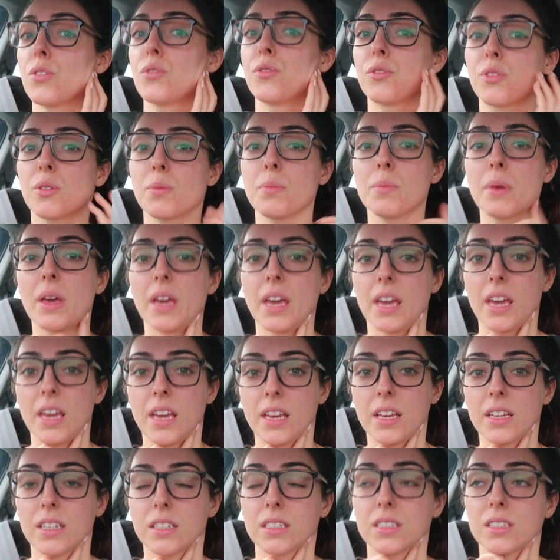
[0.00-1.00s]
for
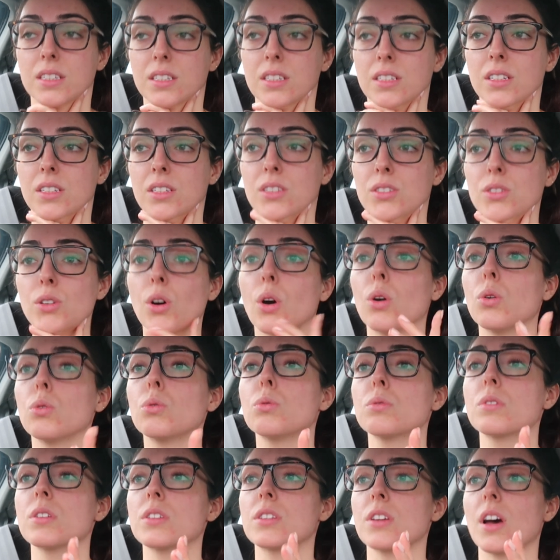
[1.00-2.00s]
me, not
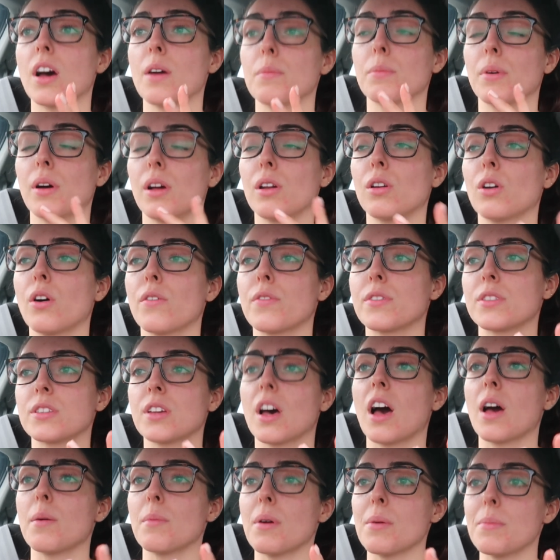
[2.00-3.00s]
all the time, but a lot of the
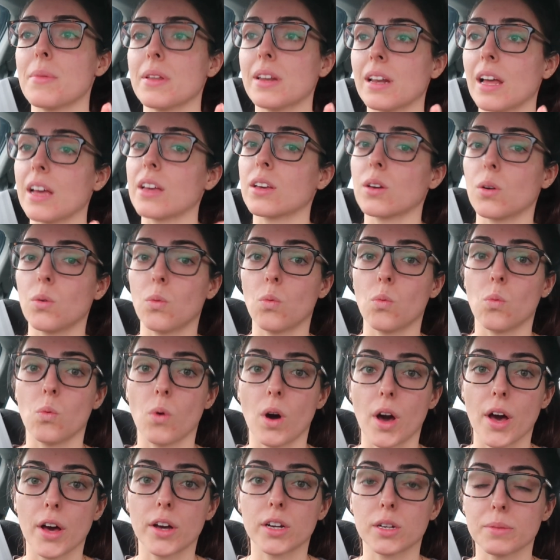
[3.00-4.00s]
time I'm in like
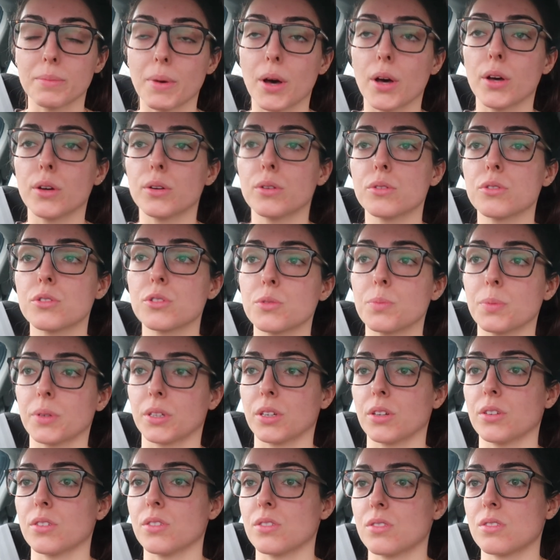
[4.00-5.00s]
work mode
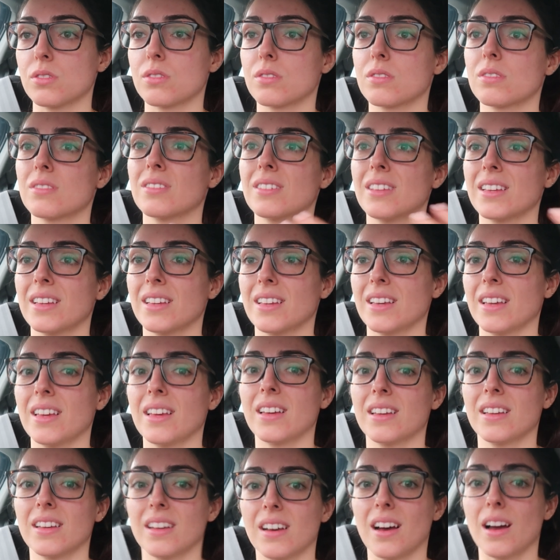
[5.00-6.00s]
because
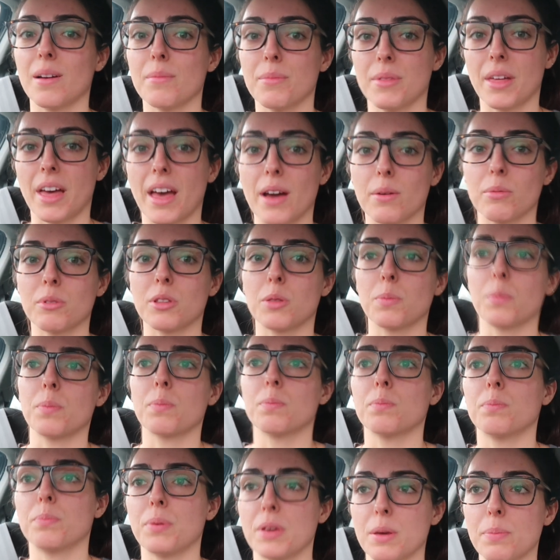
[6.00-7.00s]
I'm there with
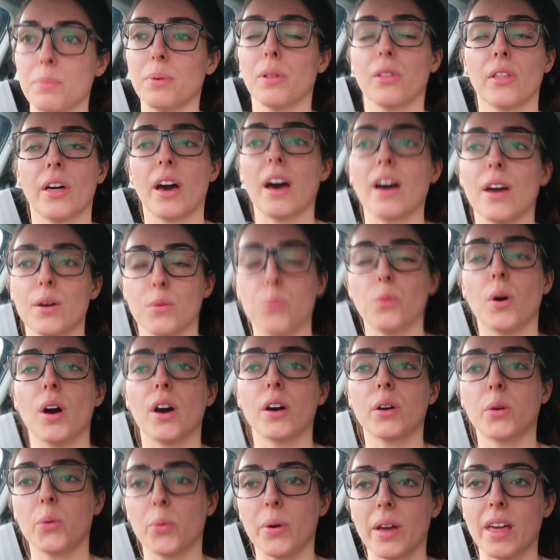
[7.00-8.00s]
people that I
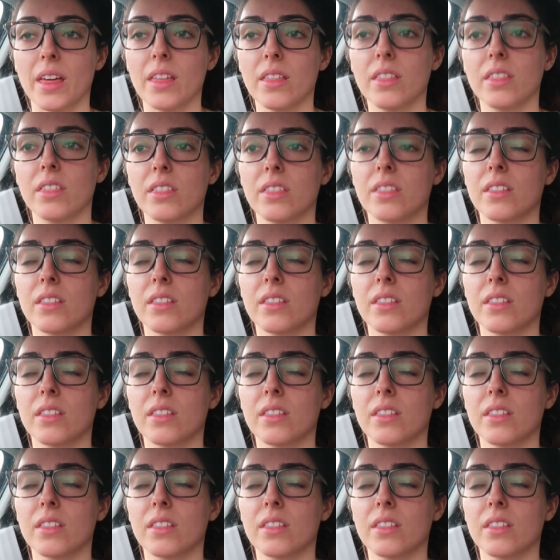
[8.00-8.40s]
work with.